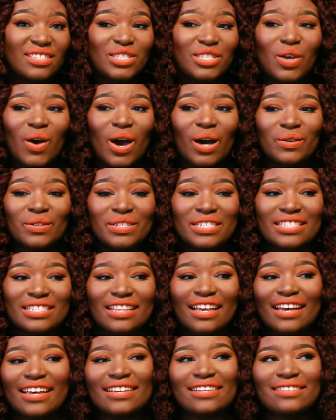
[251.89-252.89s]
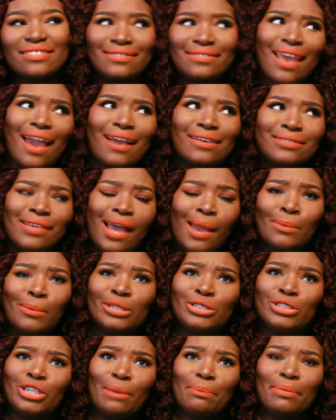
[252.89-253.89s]
So I was like, Snack Time
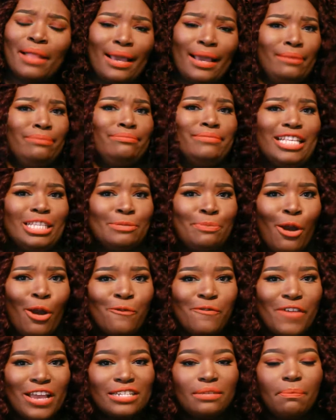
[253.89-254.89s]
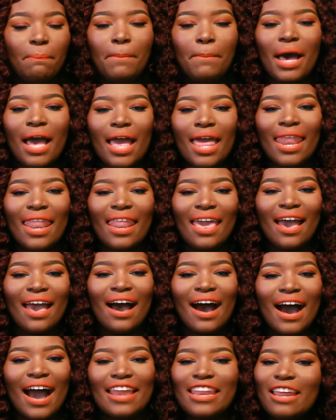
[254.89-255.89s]
with Chip, like, that's perfect. But
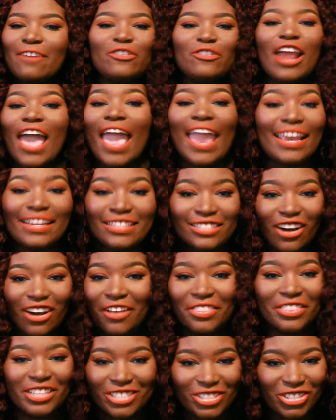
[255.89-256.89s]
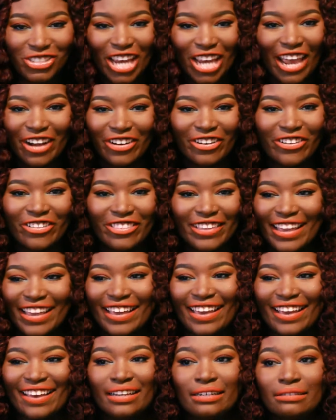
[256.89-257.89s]
I never ate on this channel,
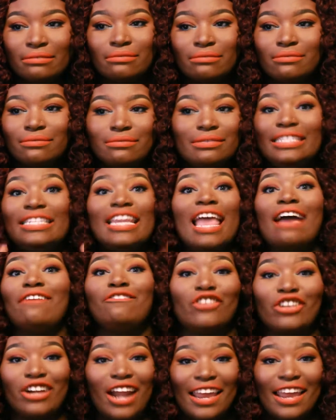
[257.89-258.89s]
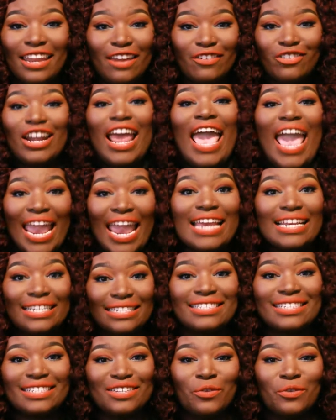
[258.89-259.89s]
like, never. I never
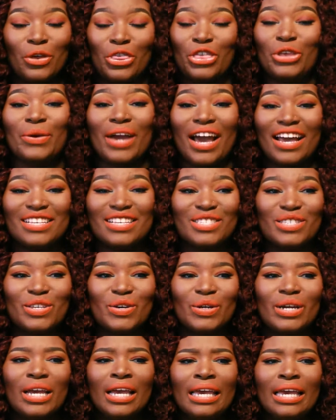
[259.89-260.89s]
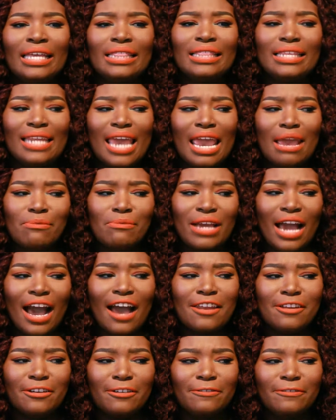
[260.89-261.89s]
ate with you guys. So the name
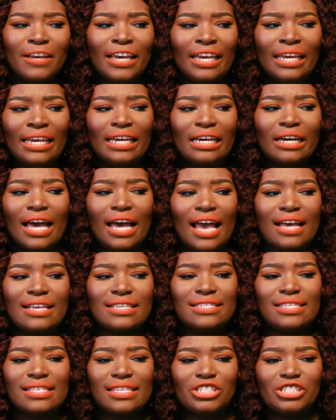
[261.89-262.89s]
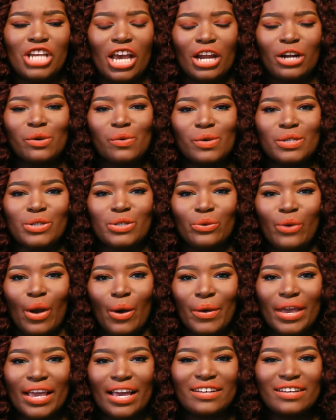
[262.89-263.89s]
kind of, as the channel was
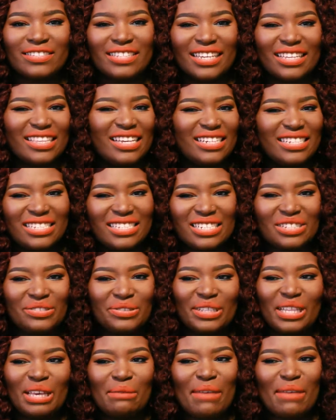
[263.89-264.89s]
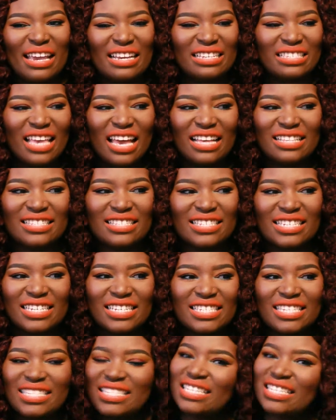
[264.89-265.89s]
growing, I was like, that doesn't really make sense
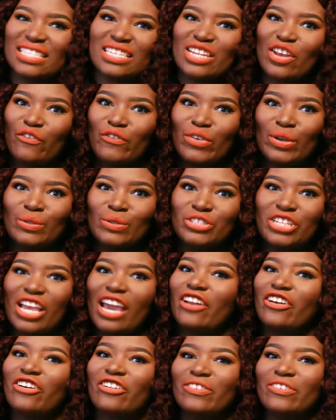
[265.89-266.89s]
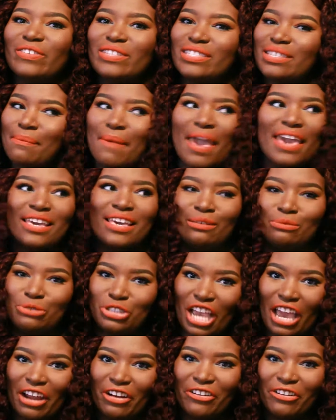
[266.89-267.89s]
because this isn't a food channel, it was a makeup
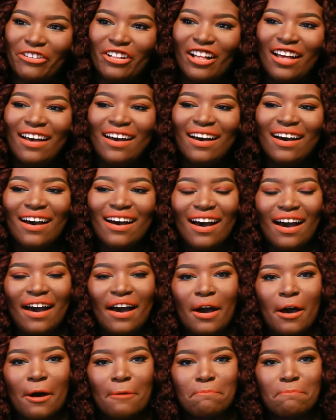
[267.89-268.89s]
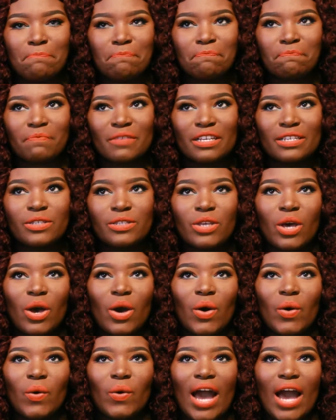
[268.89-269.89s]
channel.
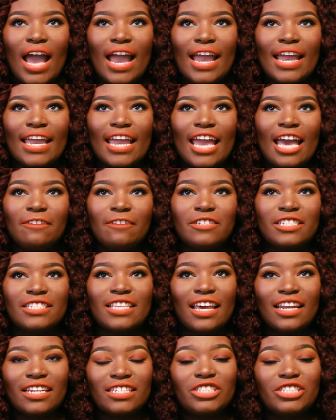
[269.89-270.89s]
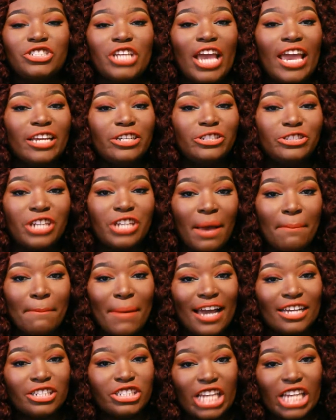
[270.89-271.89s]
So I have decided to change
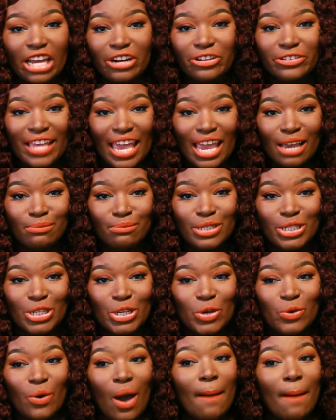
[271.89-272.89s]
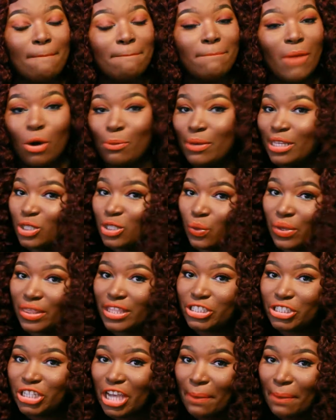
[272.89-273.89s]
my channel name to Moment
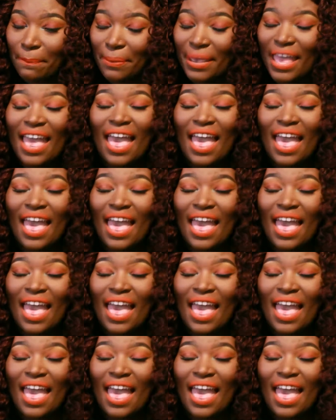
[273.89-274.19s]
with Chip.